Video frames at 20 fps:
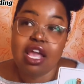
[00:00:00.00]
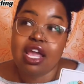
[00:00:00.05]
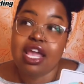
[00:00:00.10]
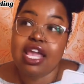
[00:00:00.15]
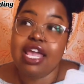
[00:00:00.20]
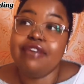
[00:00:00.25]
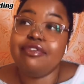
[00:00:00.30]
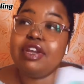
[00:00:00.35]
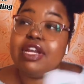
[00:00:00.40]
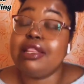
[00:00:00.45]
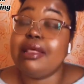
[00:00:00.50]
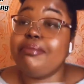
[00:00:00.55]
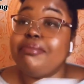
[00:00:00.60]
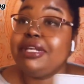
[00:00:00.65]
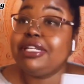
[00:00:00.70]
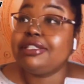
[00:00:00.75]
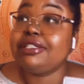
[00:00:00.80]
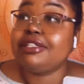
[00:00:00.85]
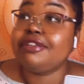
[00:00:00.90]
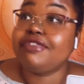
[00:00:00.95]
even in the
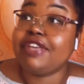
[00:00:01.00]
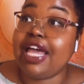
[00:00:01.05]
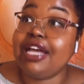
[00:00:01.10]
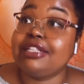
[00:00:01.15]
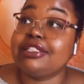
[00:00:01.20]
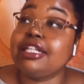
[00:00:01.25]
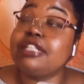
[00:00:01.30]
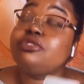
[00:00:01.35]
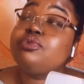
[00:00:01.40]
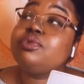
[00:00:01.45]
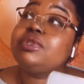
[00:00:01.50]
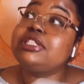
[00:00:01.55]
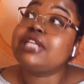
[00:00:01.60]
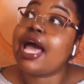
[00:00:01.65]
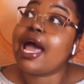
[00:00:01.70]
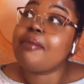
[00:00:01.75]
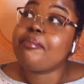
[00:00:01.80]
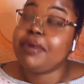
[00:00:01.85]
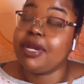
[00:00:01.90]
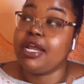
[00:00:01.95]
midst of chaos. That's what's
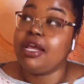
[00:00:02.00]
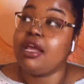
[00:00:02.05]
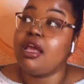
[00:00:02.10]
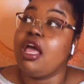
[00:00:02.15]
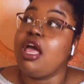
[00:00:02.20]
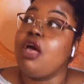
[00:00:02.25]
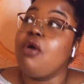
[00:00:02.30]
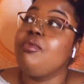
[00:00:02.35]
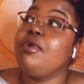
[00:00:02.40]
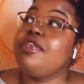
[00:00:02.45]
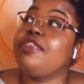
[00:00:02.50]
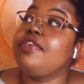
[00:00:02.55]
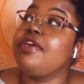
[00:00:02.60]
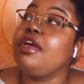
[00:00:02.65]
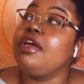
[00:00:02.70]
happening with